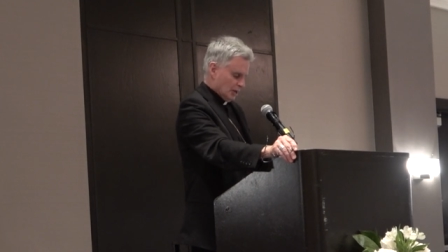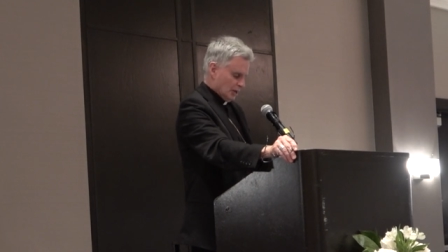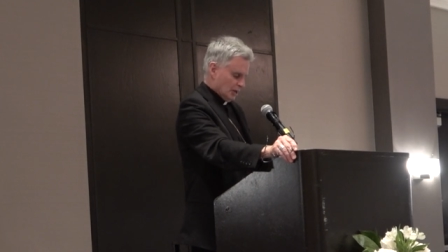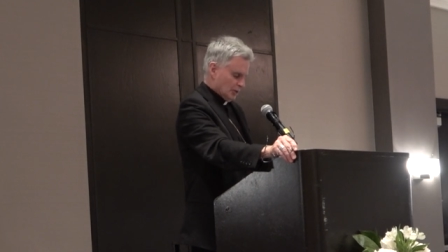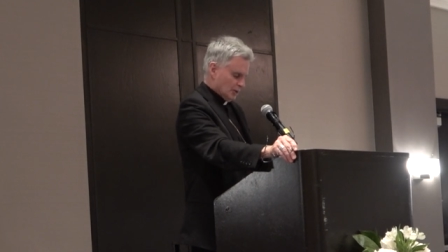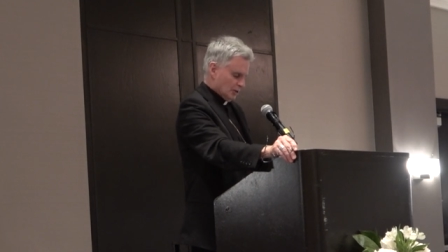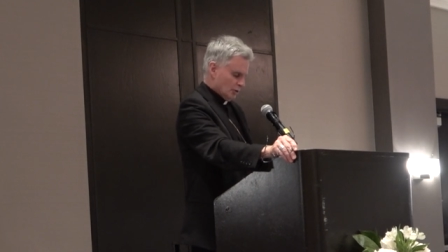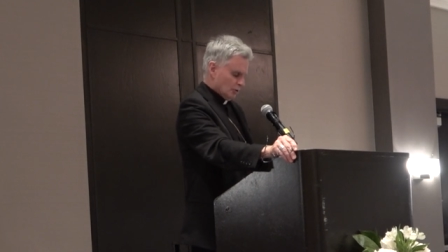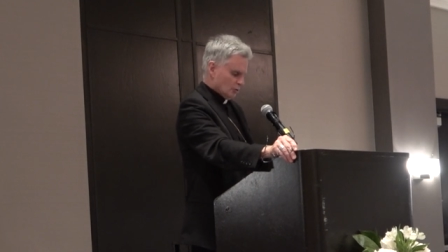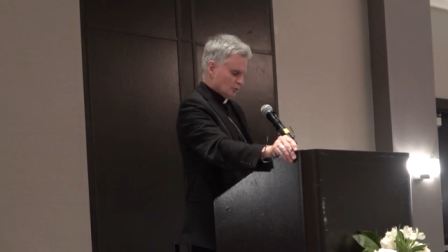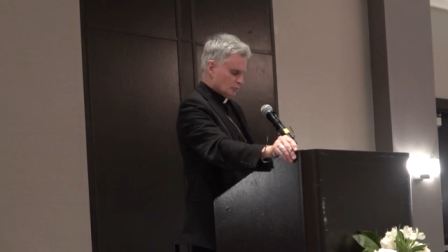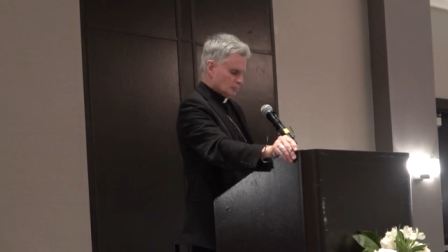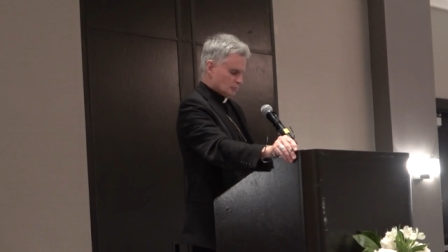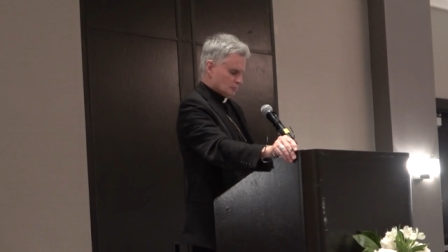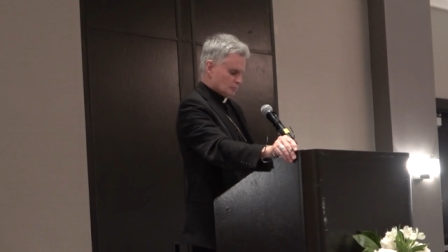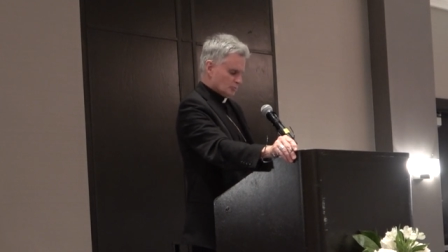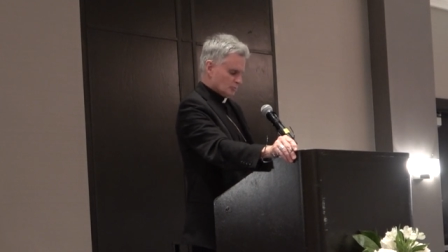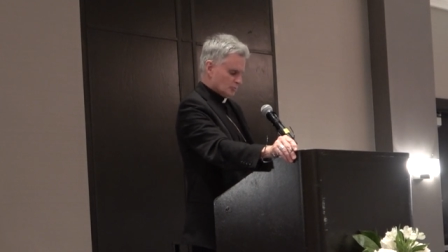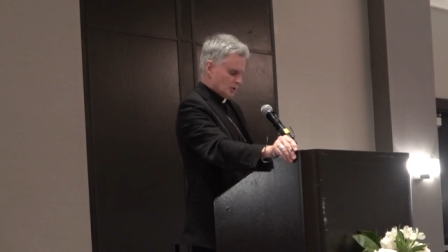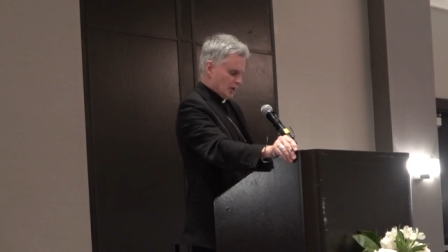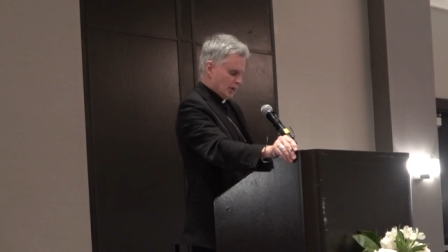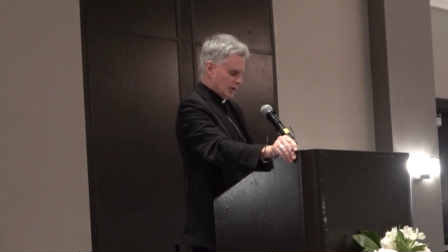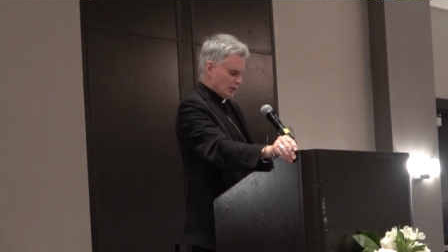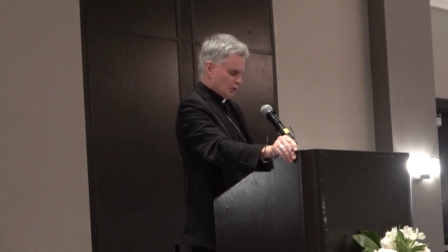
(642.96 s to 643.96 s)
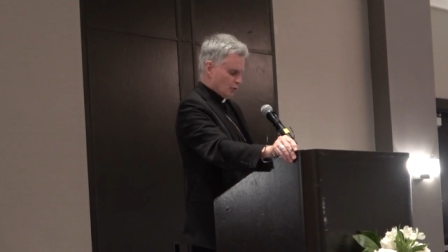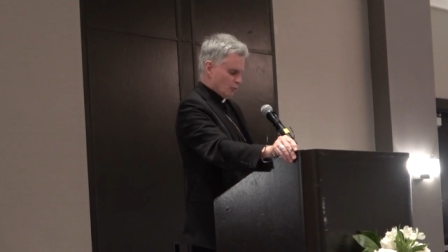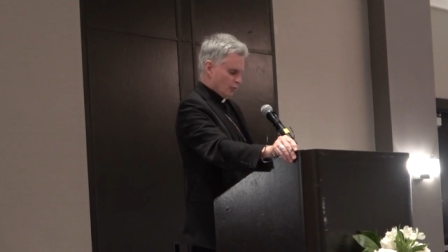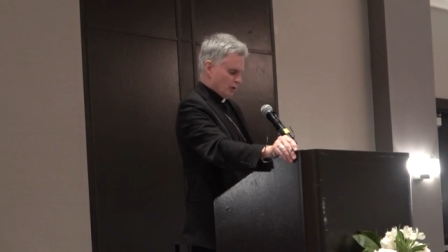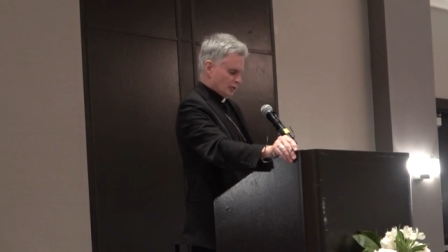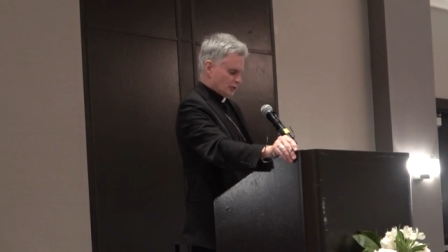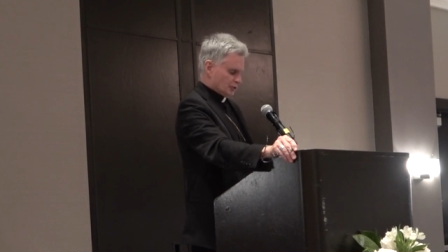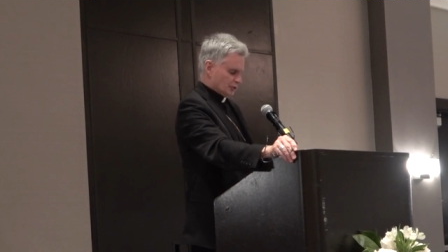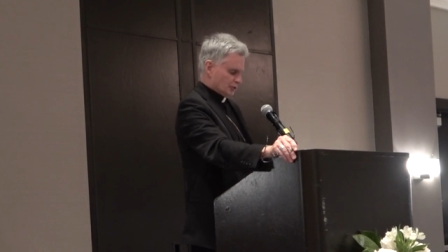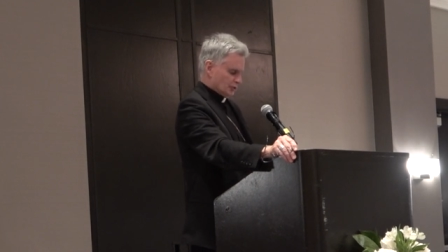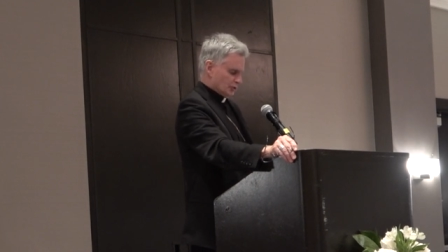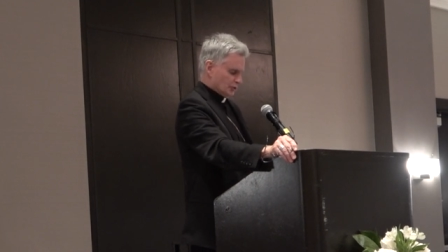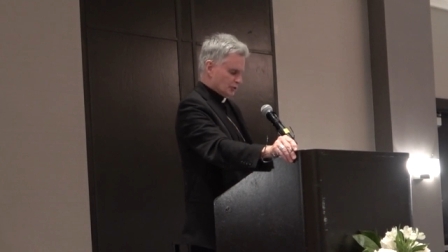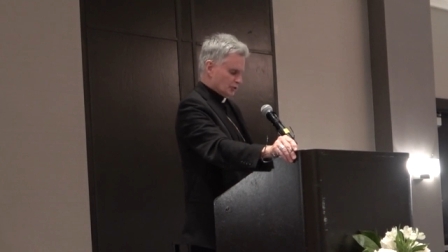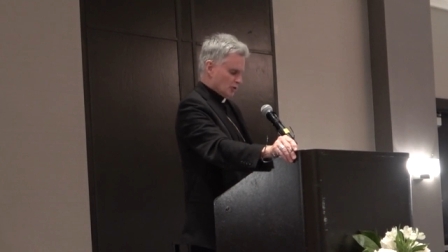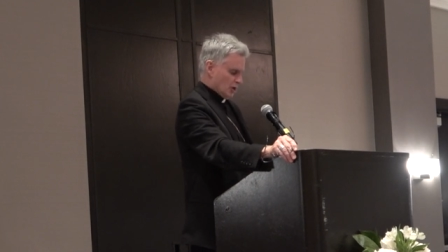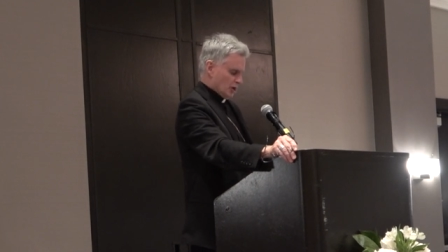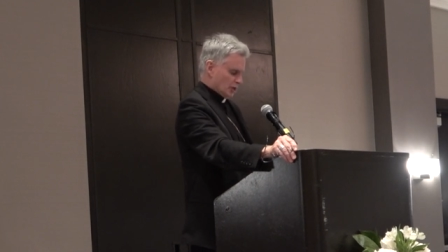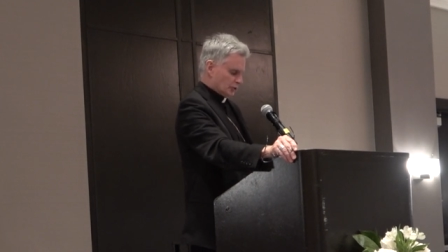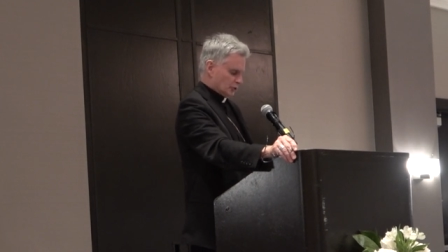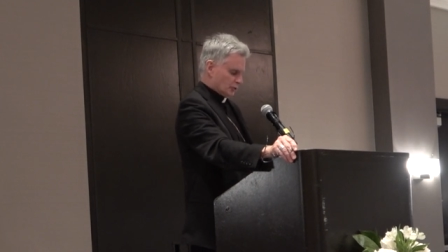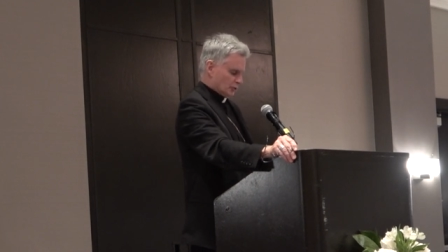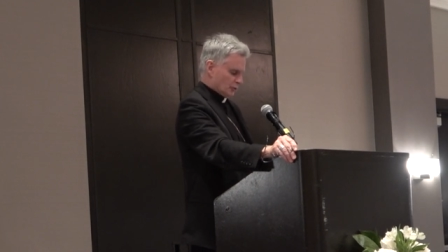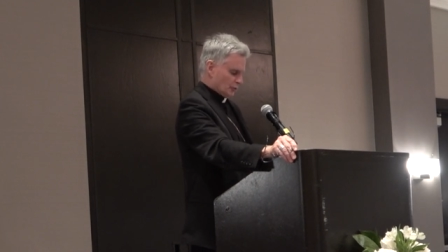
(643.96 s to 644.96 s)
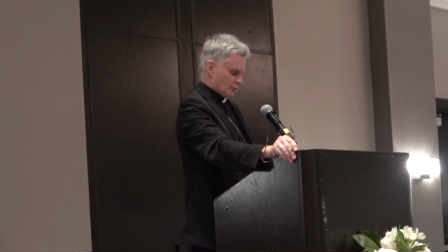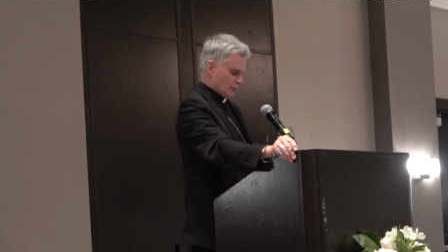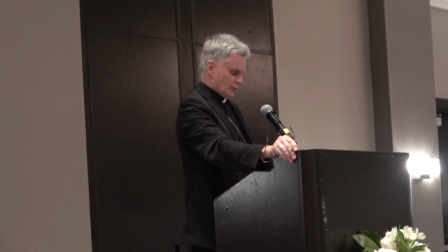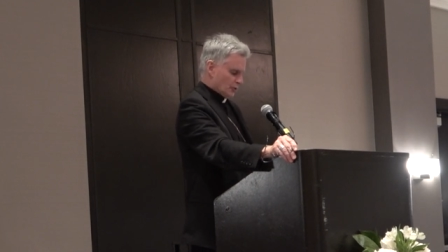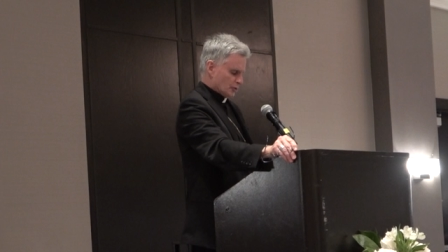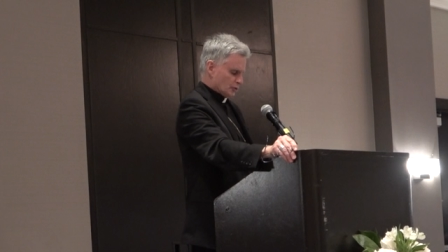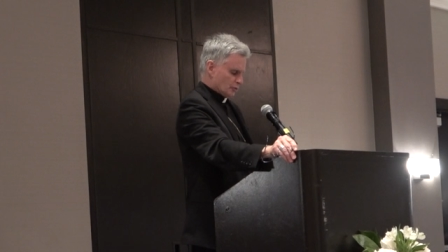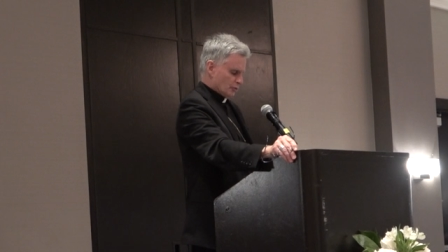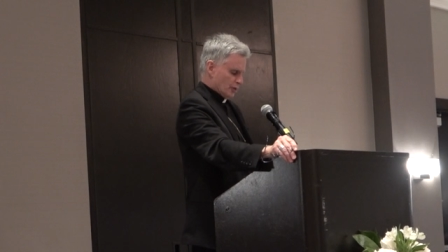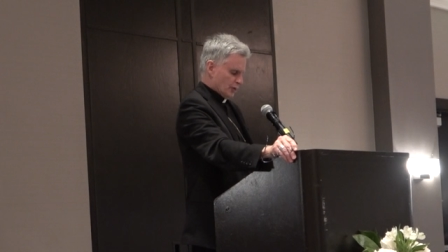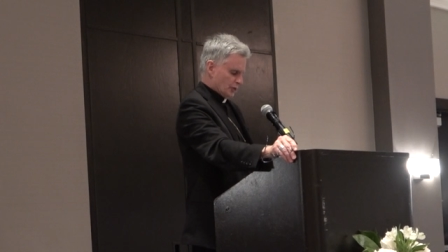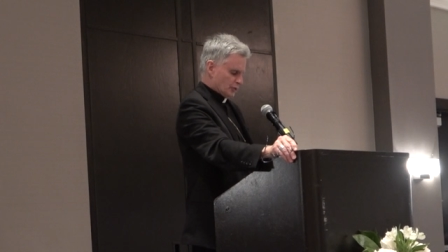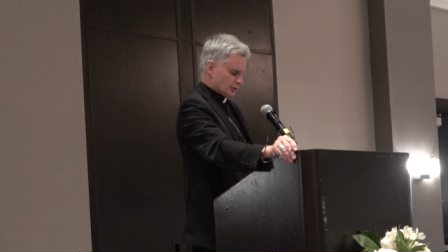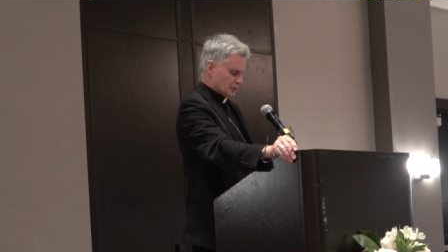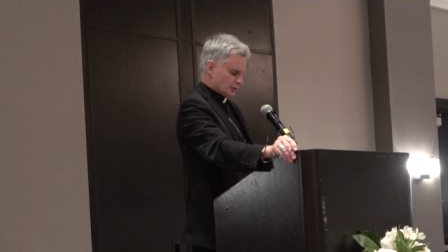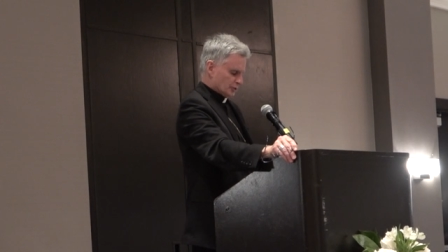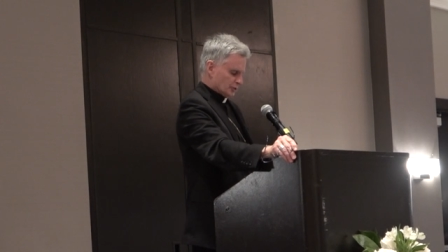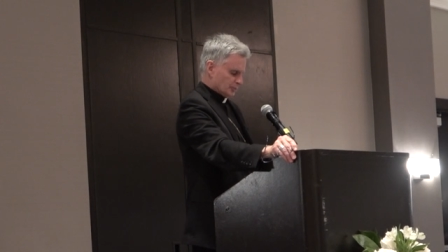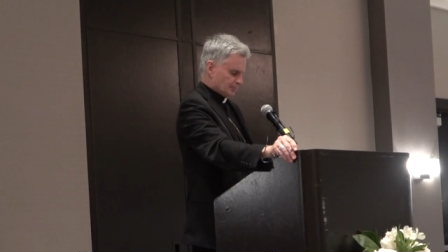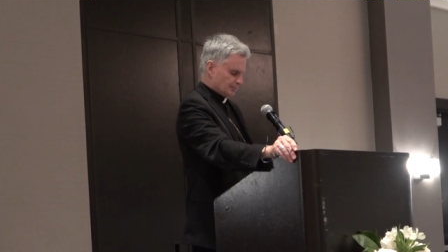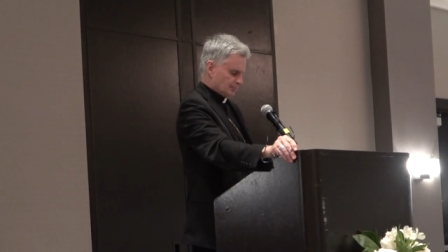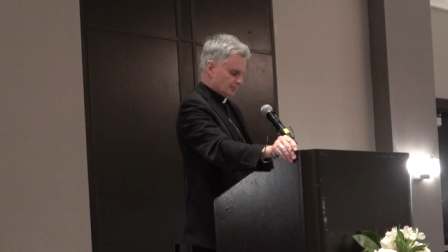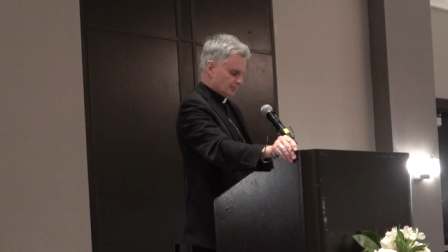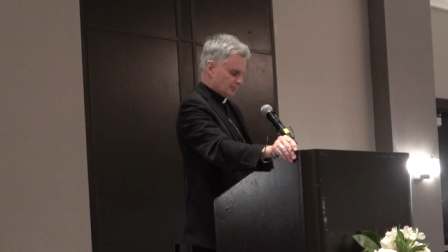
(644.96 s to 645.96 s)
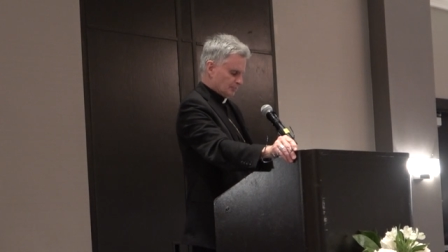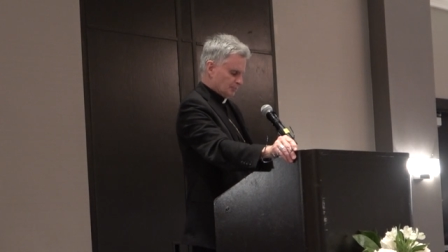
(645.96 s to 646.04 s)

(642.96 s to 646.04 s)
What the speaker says: you know, I question the doctrine of the resurrection